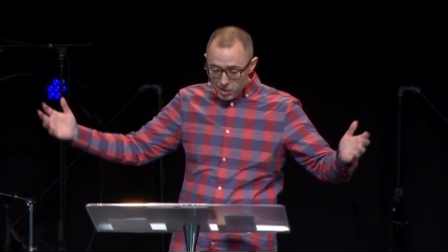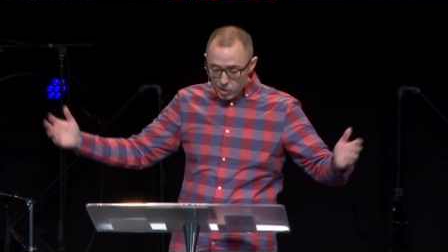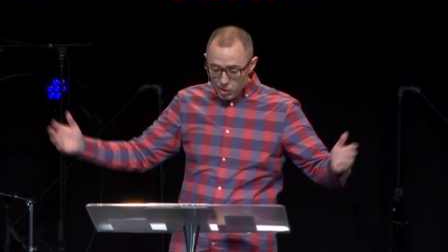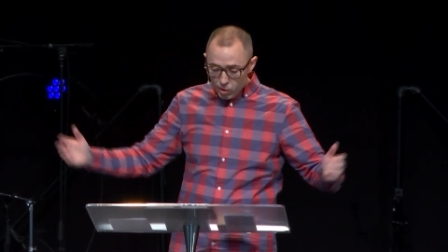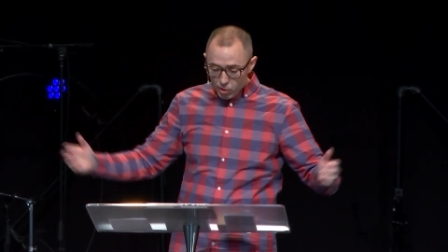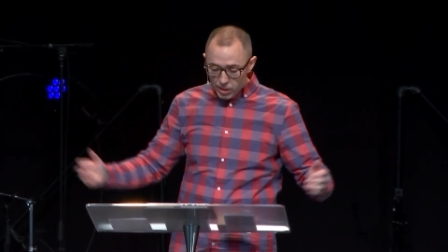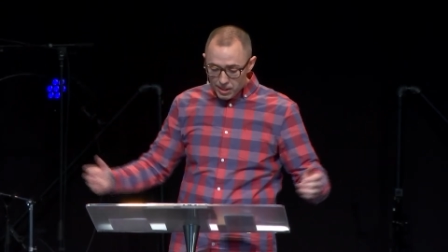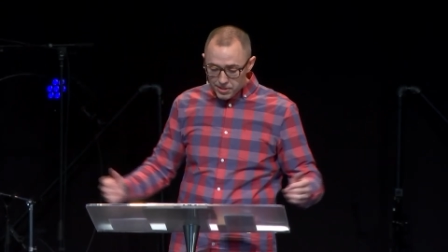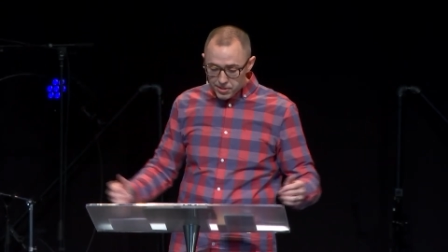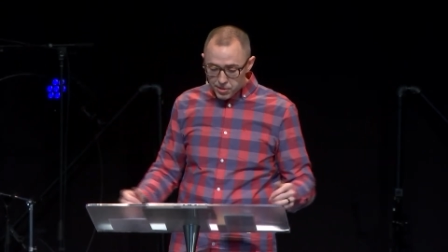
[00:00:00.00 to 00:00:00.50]

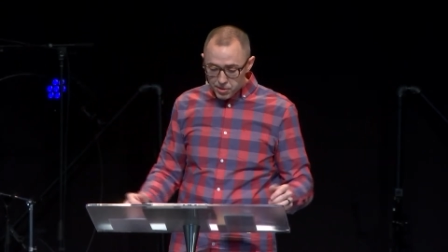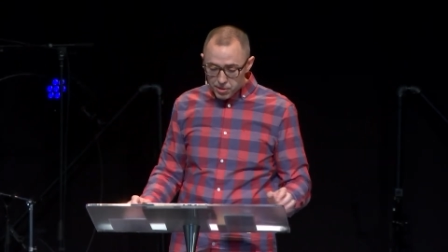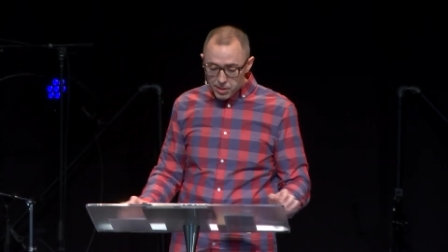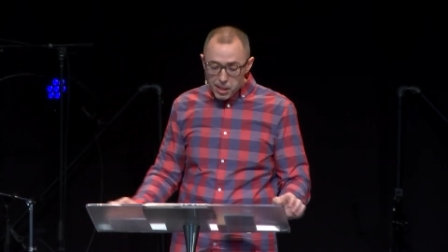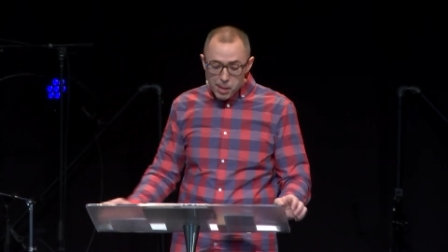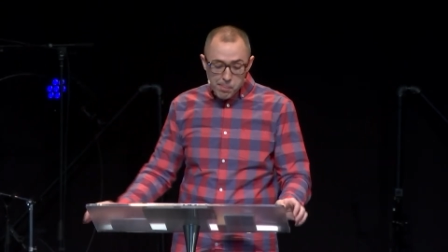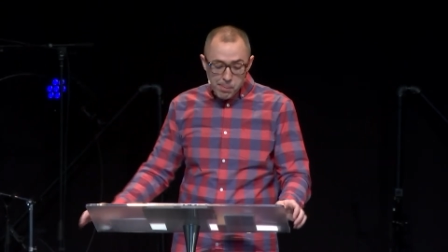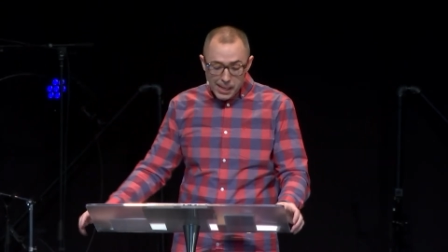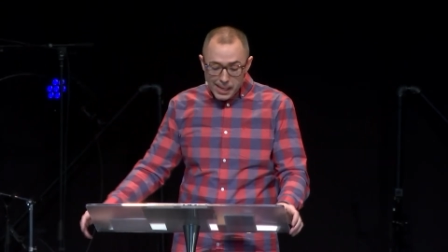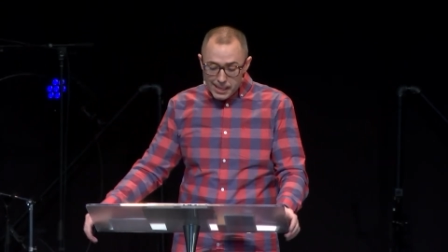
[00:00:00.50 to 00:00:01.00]
Or under
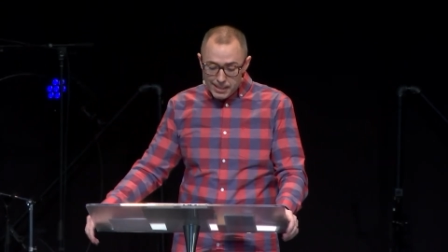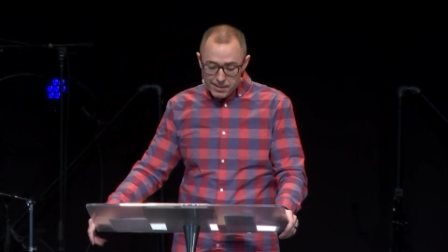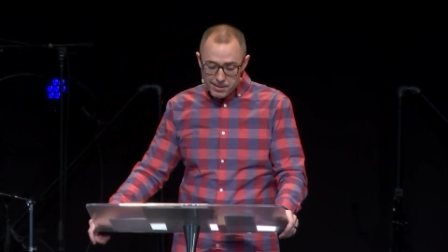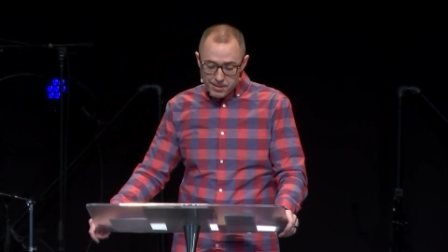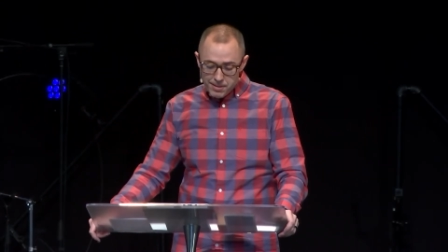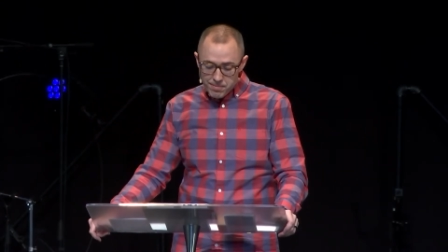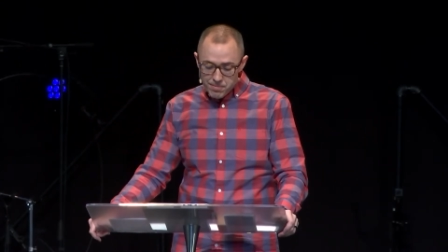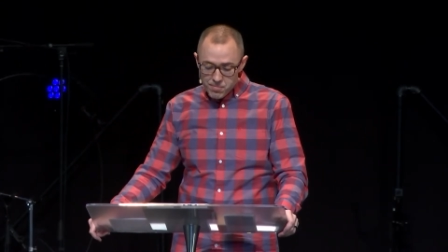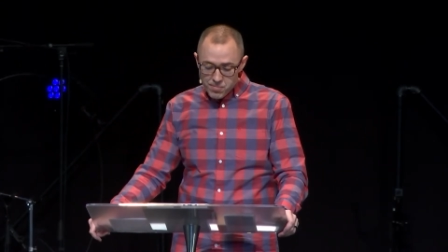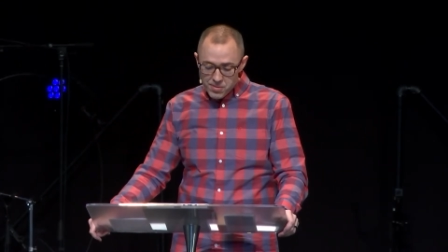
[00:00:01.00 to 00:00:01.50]
a
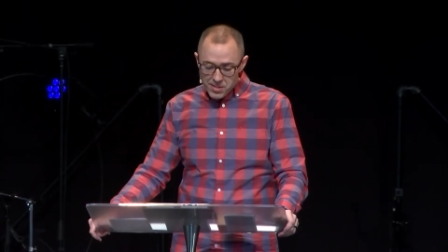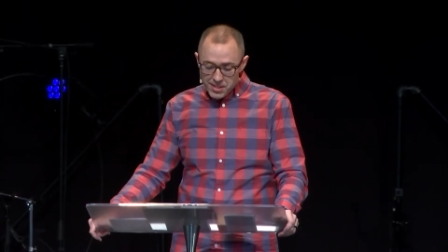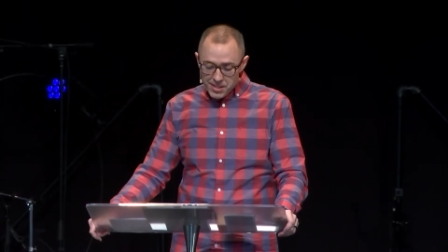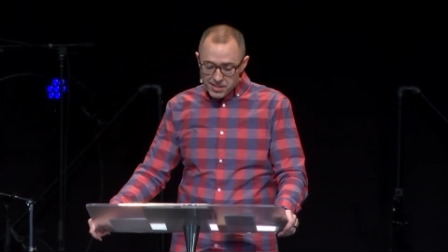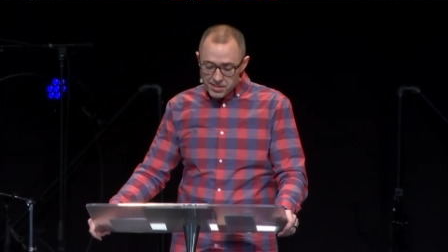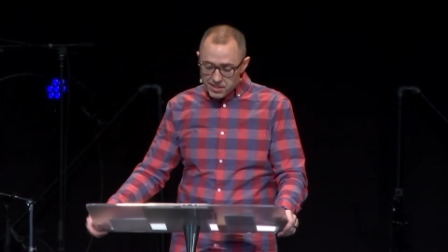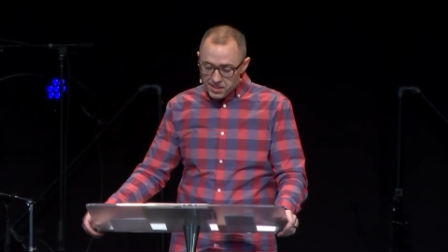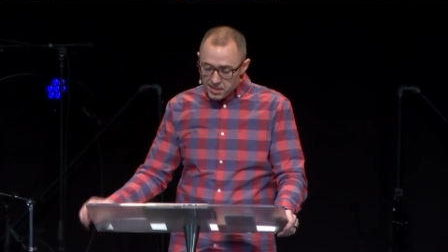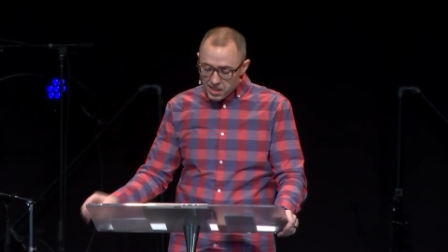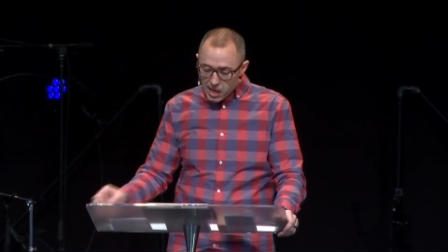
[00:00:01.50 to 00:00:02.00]
bed?
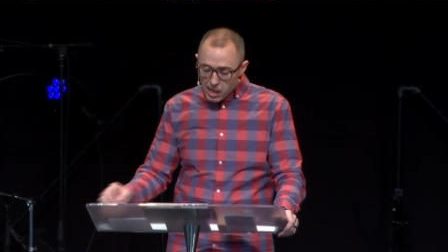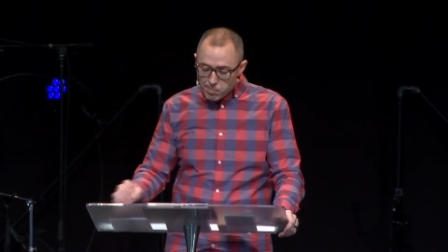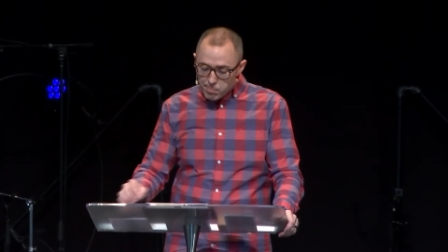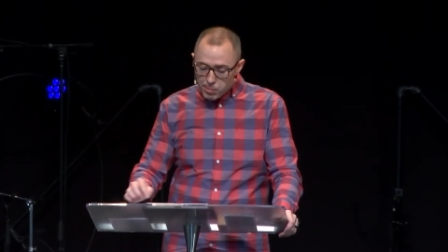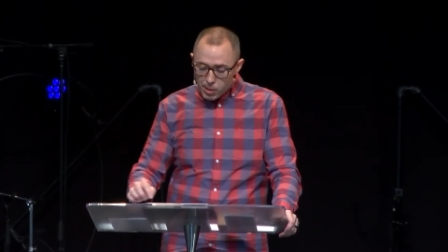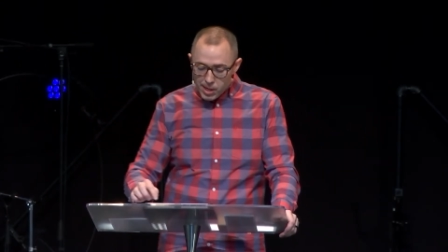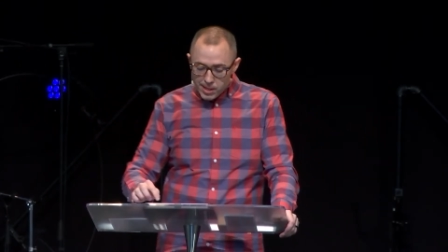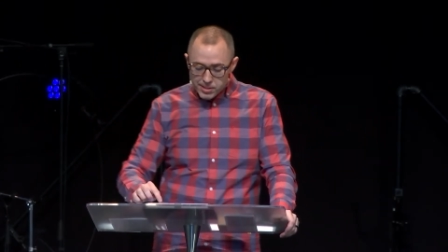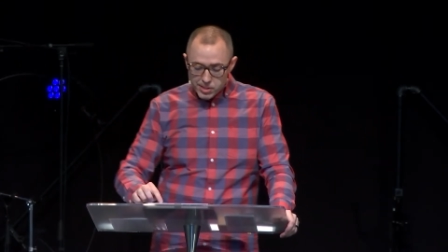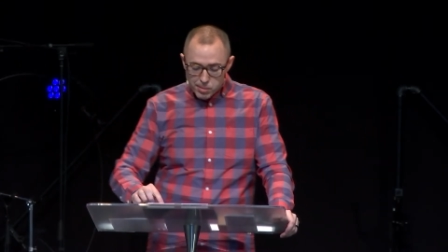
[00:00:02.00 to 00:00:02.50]
Is it not
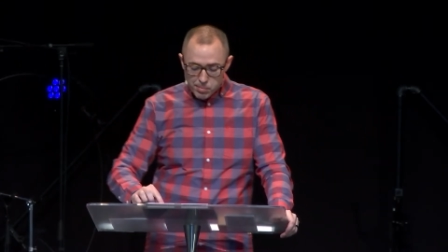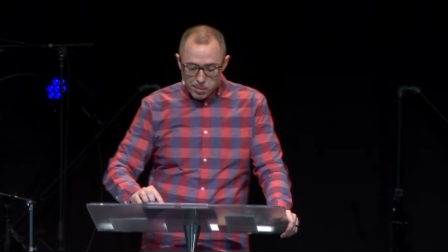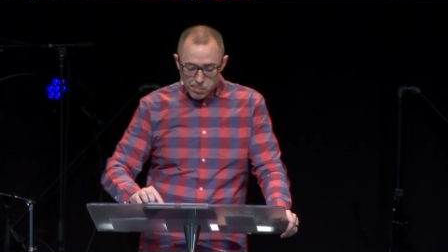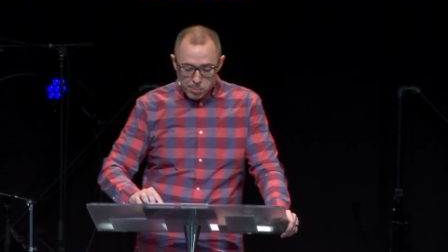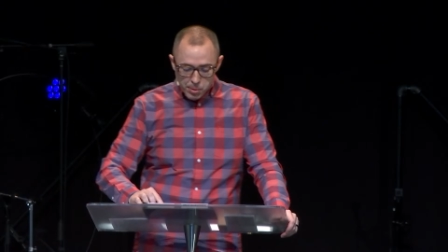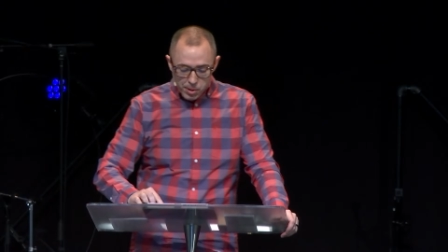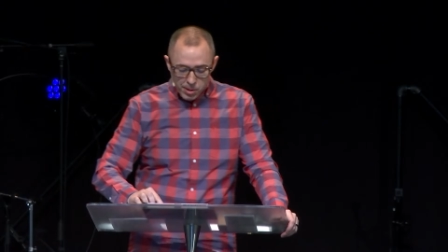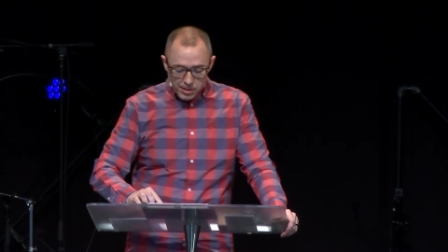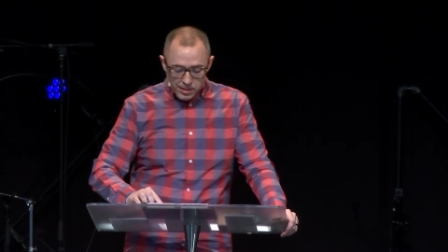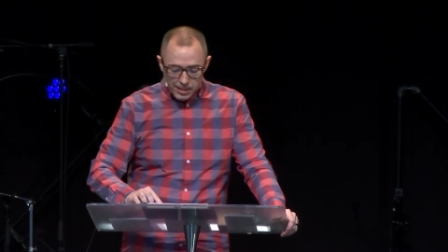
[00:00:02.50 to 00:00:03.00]
brought to be
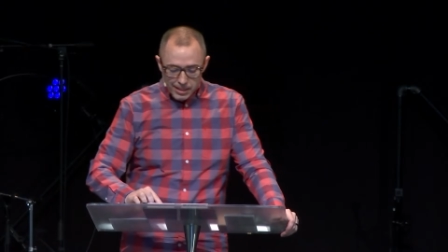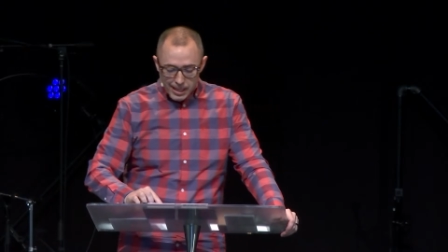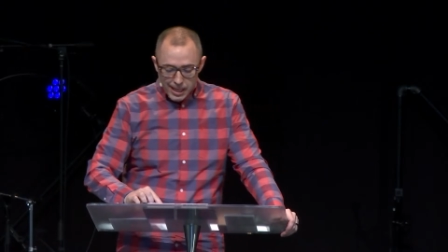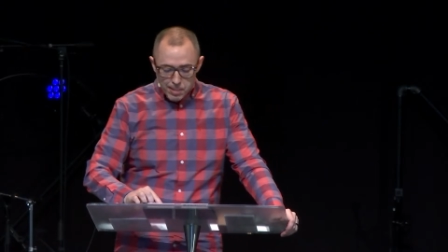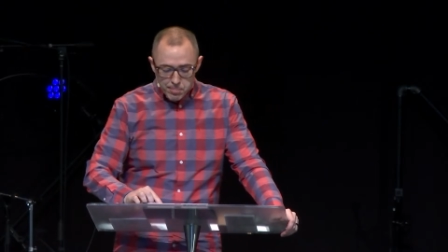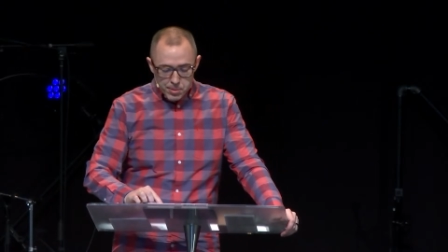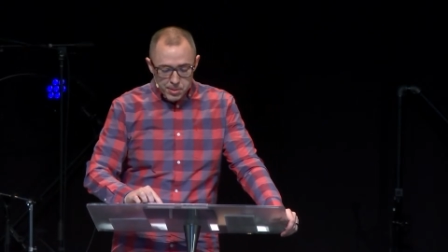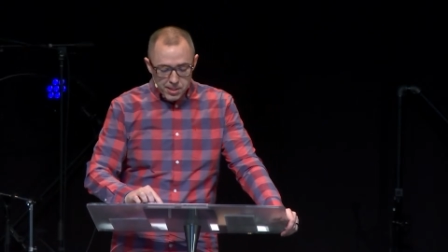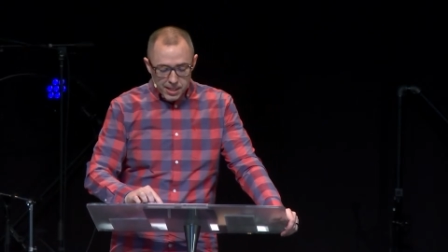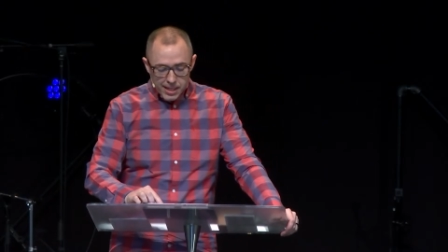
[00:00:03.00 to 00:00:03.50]
put on the
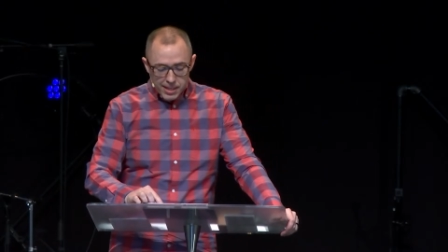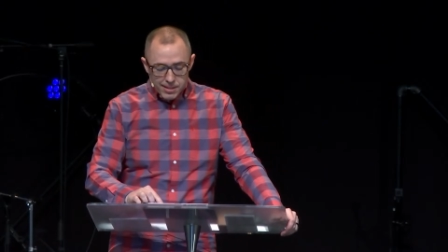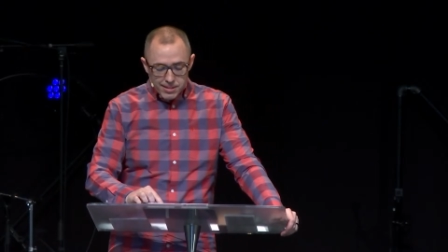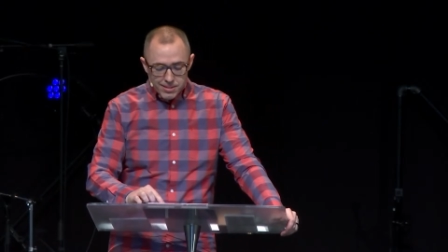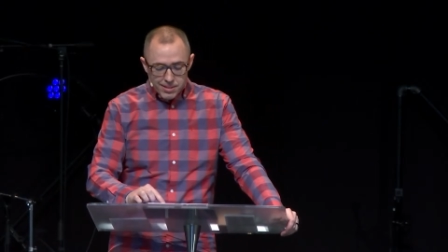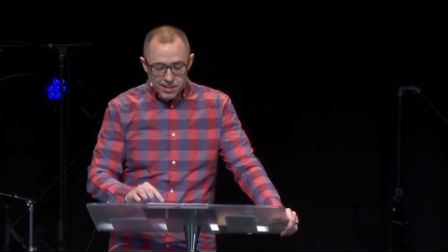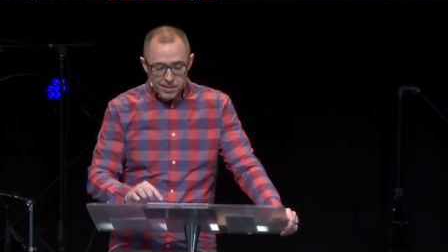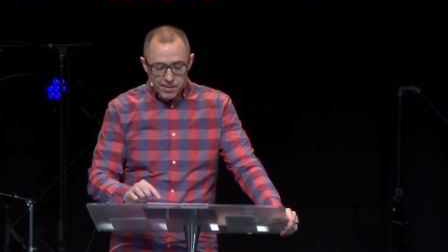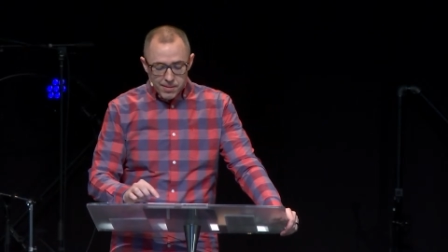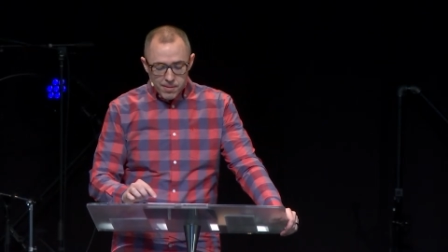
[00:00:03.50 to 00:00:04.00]

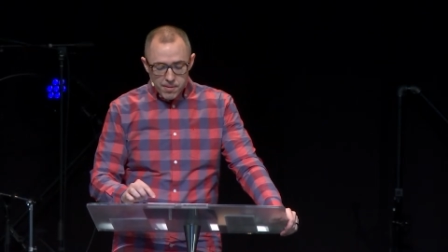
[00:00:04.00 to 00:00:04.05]
lampstand?